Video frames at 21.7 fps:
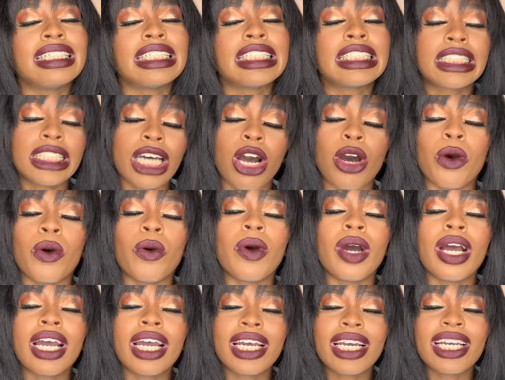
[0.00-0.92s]
So
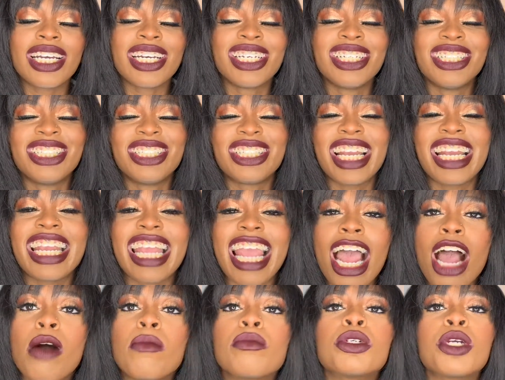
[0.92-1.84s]
check
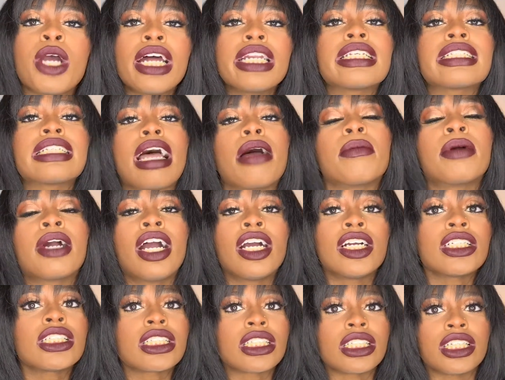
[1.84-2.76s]
out, I'm trying to stop
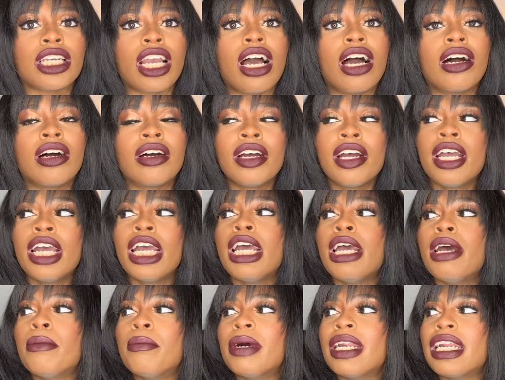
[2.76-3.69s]
cursing, y'all.
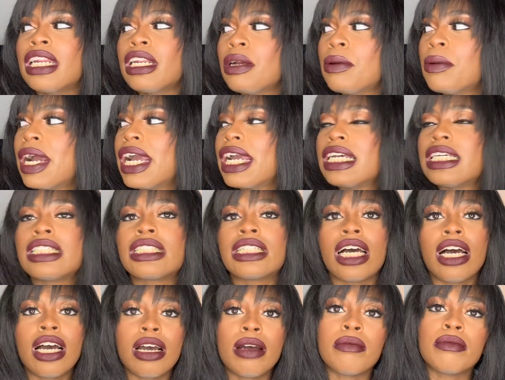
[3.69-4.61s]
But anyways,
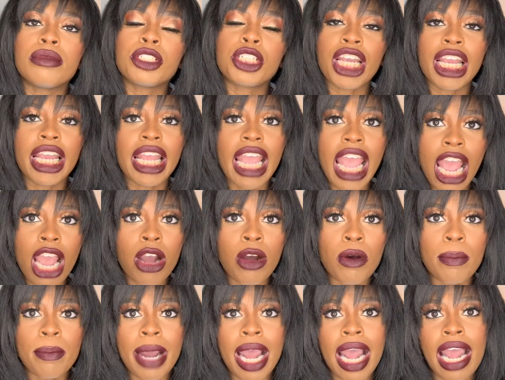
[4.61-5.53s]
check out
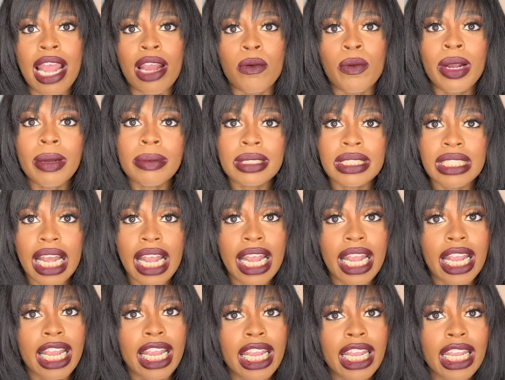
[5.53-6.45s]
my
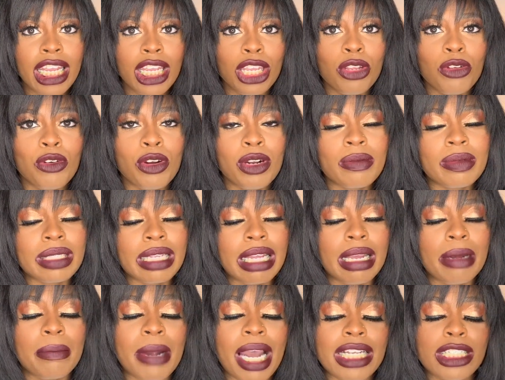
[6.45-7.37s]
website, you know what I'm
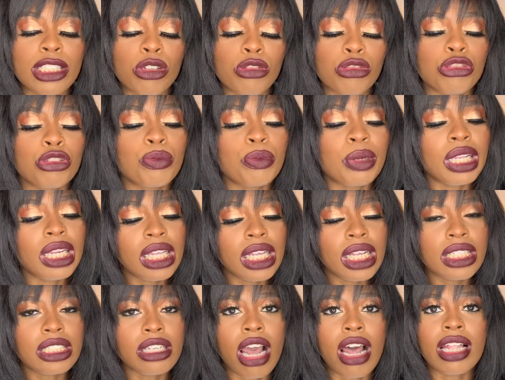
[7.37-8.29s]
saying, my social
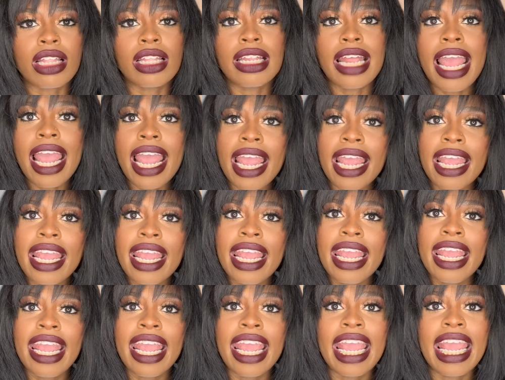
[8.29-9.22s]
medias, all of that.
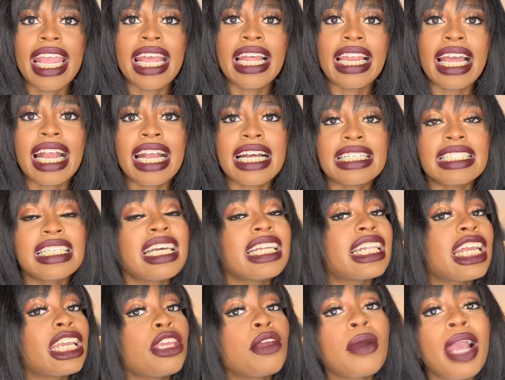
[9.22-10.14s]
And like I said,
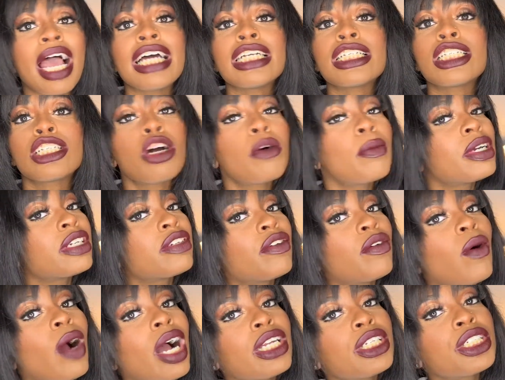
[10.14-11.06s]
thank you guys so much for
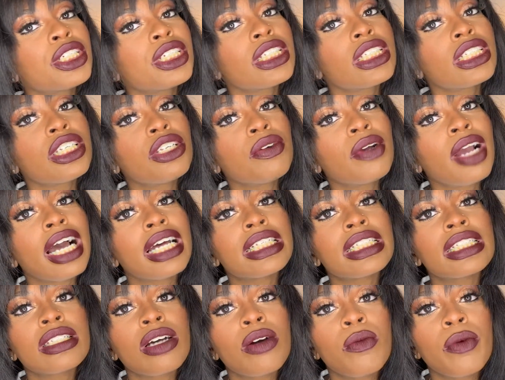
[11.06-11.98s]
watching. See you guys
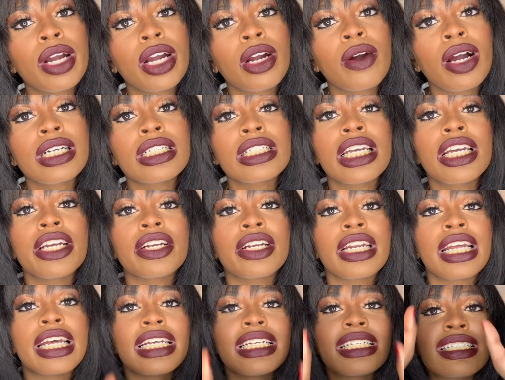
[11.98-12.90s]
somewhere across the internet.